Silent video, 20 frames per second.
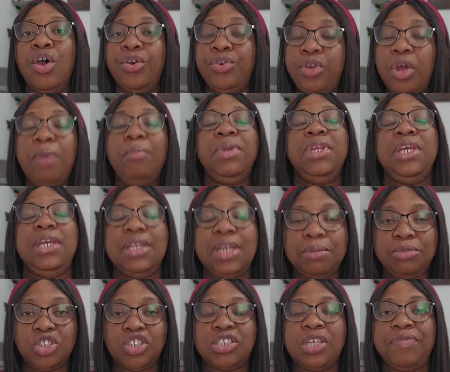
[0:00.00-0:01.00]
Normally,
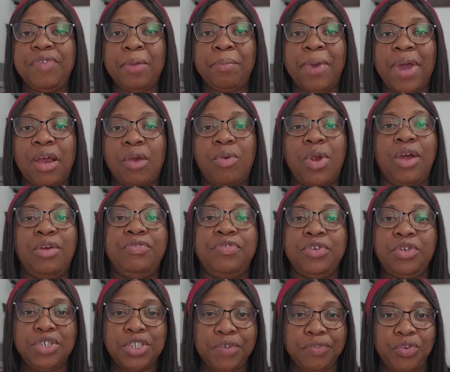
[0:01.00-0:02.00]
let me just give you a background.
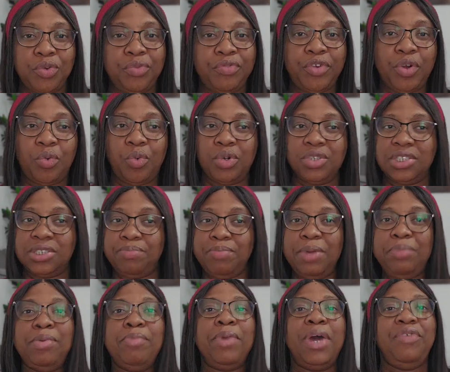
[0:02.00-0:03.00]
For those of you who've not watched
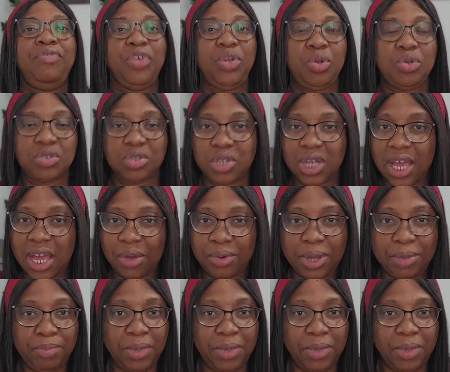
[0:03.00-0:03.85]
maybe my videos on how I